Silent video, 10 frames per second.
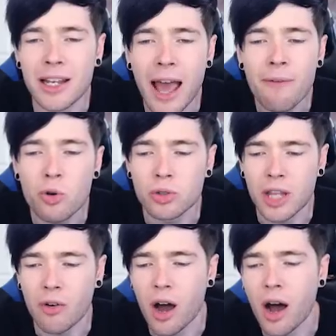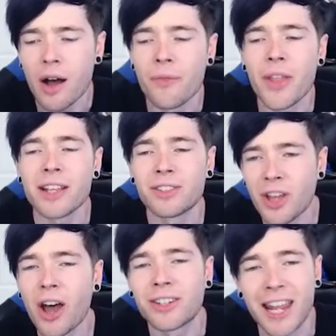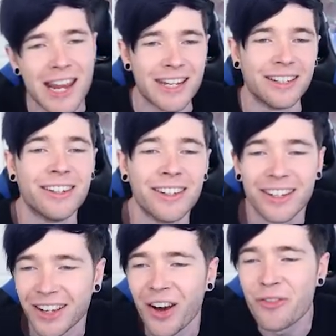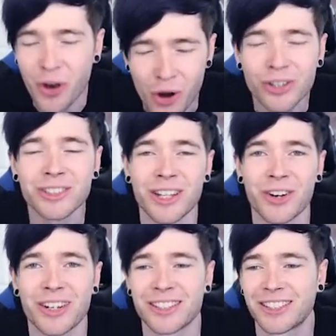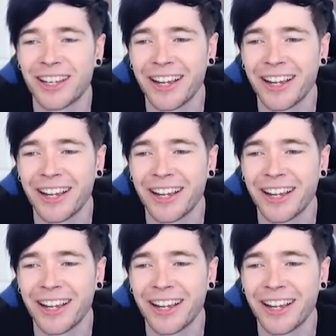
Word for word: many levels there are. There's 13. Of course there is.